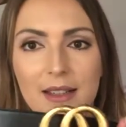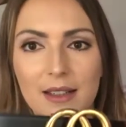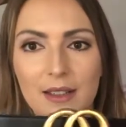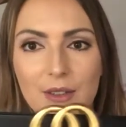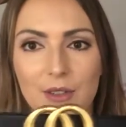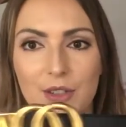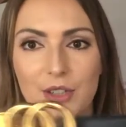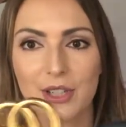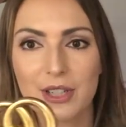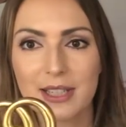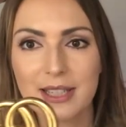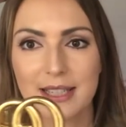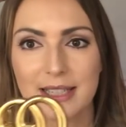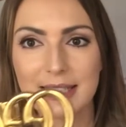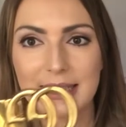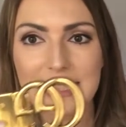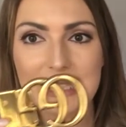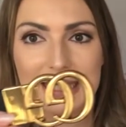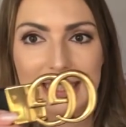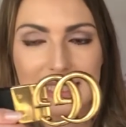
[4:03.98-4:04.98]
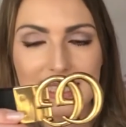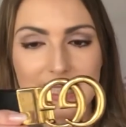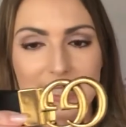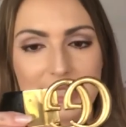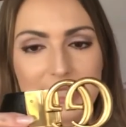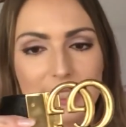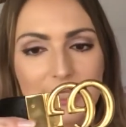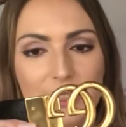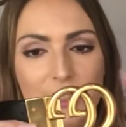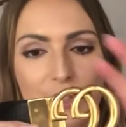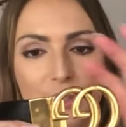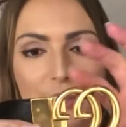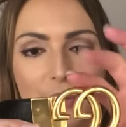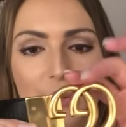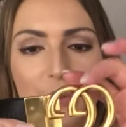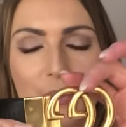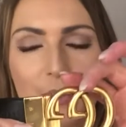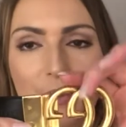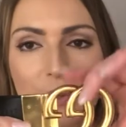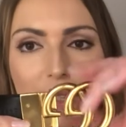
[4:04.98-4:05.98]
you just need
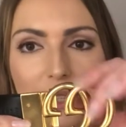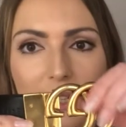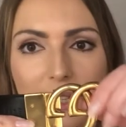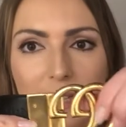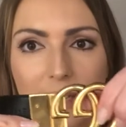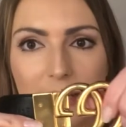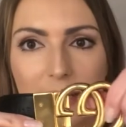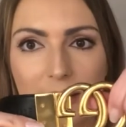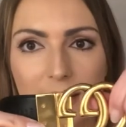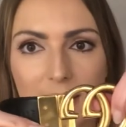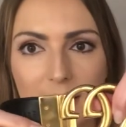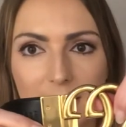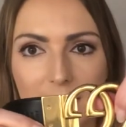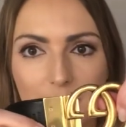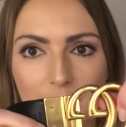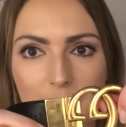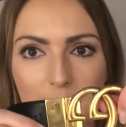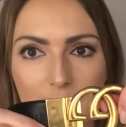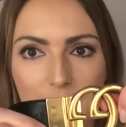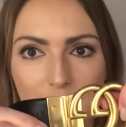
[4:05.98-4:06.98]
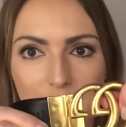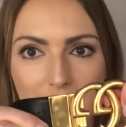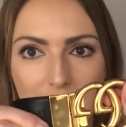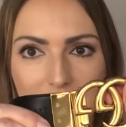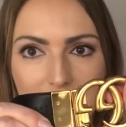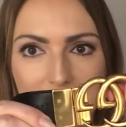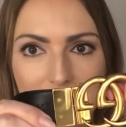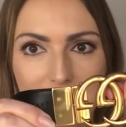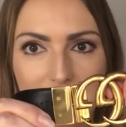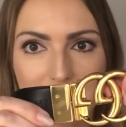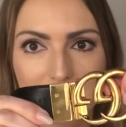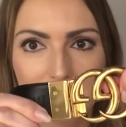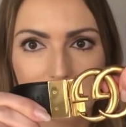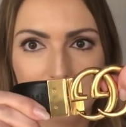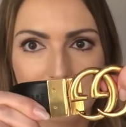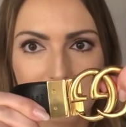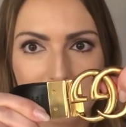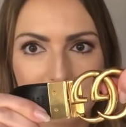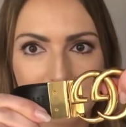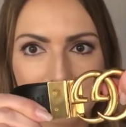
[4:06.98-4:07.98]
to pull a little
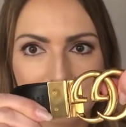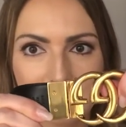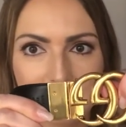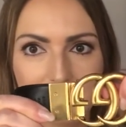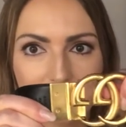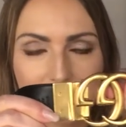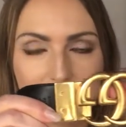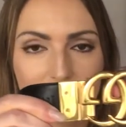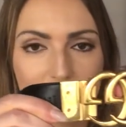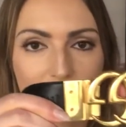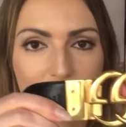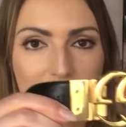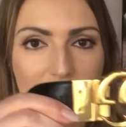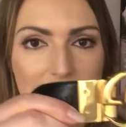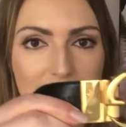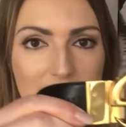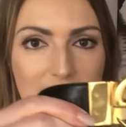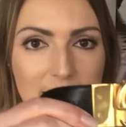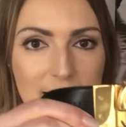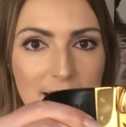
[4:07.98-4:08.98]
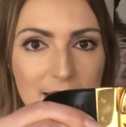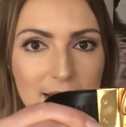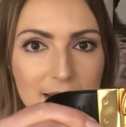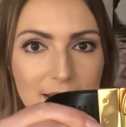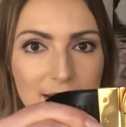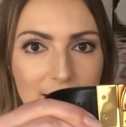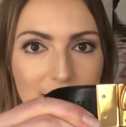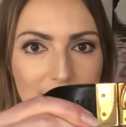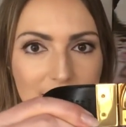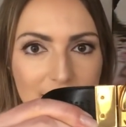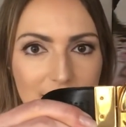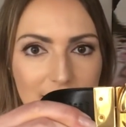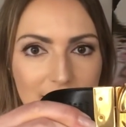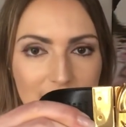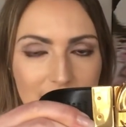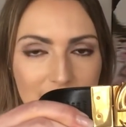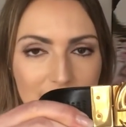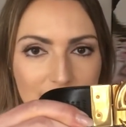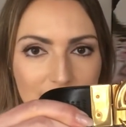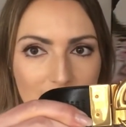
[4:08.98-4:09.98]
bit. You see,
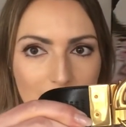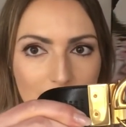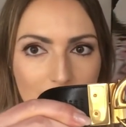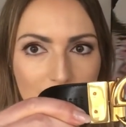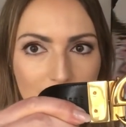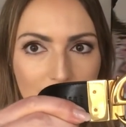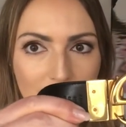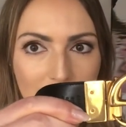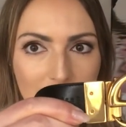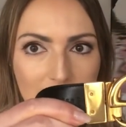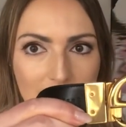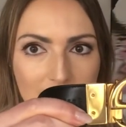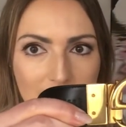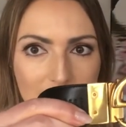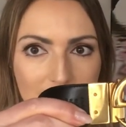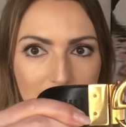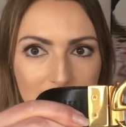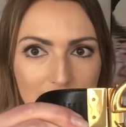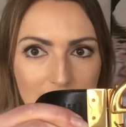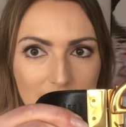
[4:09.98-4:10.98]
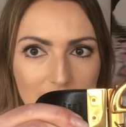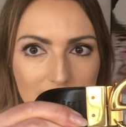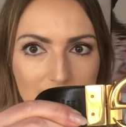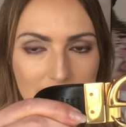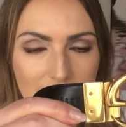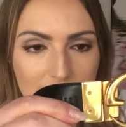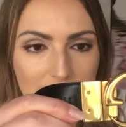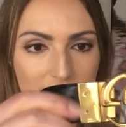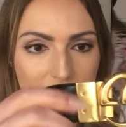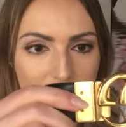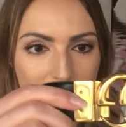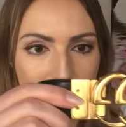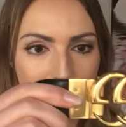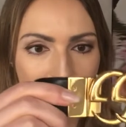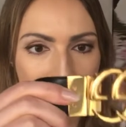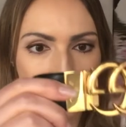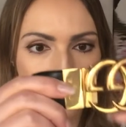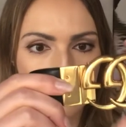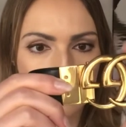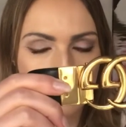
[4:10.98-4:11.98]
if I pull,
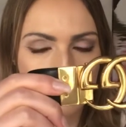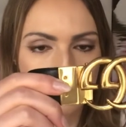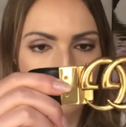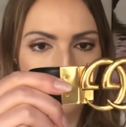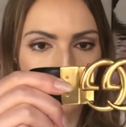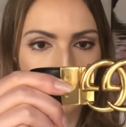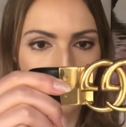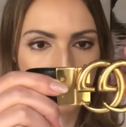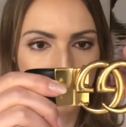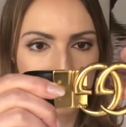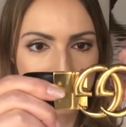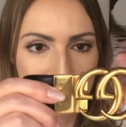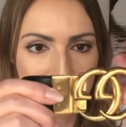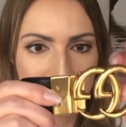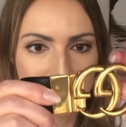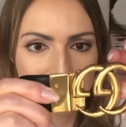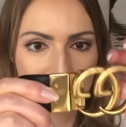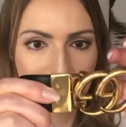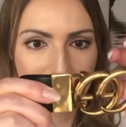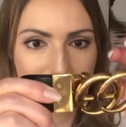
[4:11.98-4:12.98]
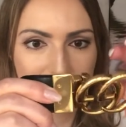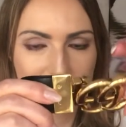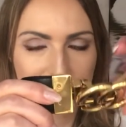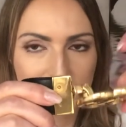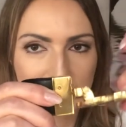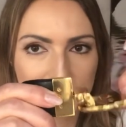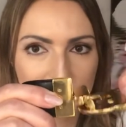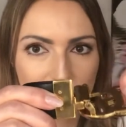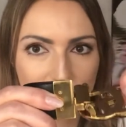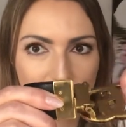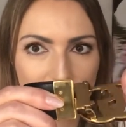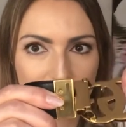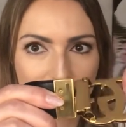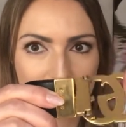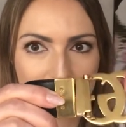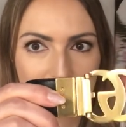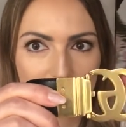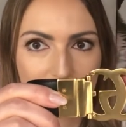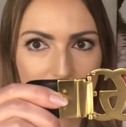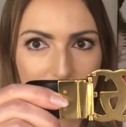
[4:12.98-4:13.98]
that it opens a little bit, and then you just
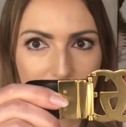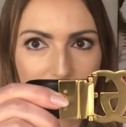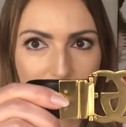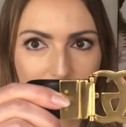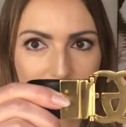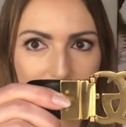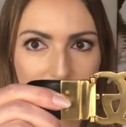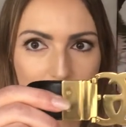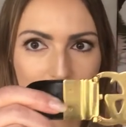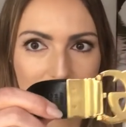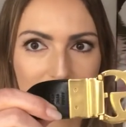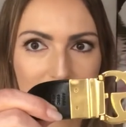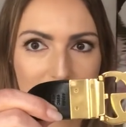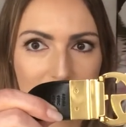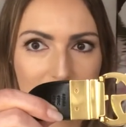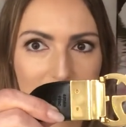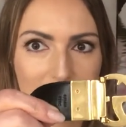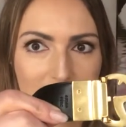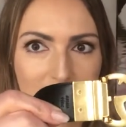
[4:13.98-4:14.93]
flip it.